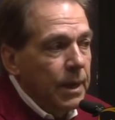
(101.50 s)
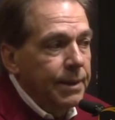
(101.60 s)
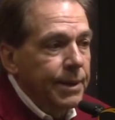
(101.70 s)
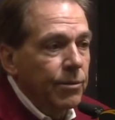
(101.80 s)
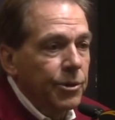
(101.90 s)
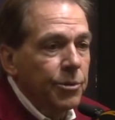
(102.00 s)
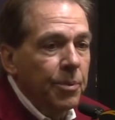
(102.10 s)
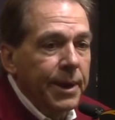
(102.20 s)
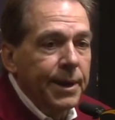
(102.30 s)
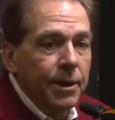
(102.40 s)
I think when you
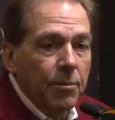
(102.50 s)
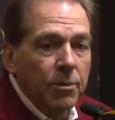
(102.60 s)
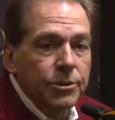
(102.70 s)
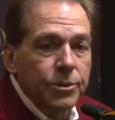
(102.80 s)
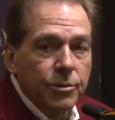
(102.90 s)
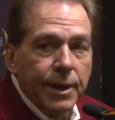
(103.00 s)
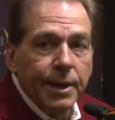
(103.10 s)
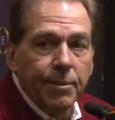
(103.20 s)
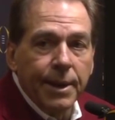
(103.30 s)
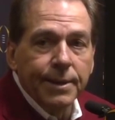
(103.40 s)
play in an emotional
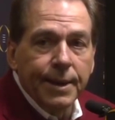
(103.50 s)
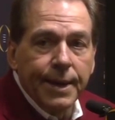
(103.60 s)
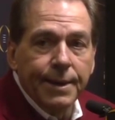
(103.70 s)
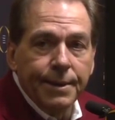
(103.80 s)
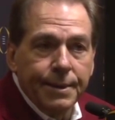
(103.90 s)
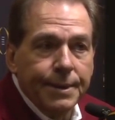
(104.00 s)
game like that,